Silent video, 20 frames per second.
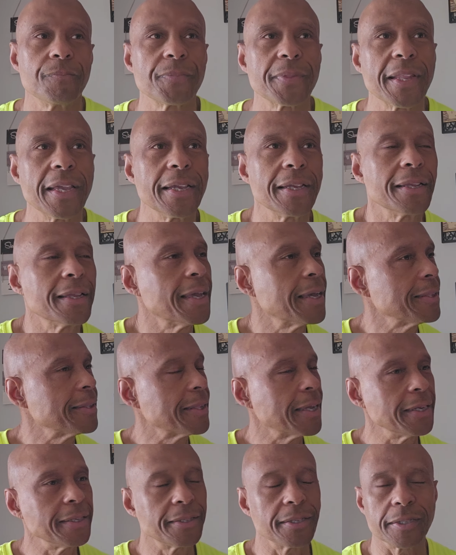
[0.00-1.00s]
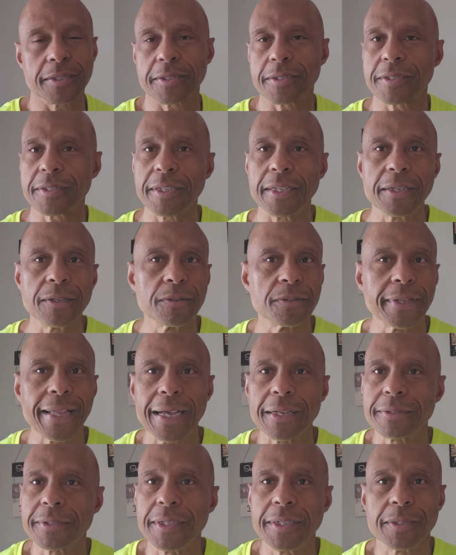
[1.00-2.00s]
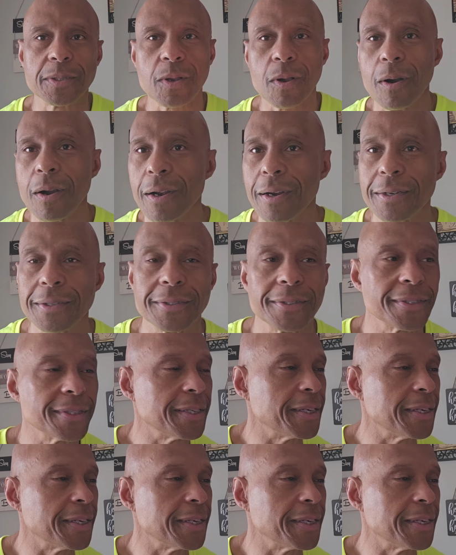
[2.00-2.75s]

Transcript: they they just singled out these cards,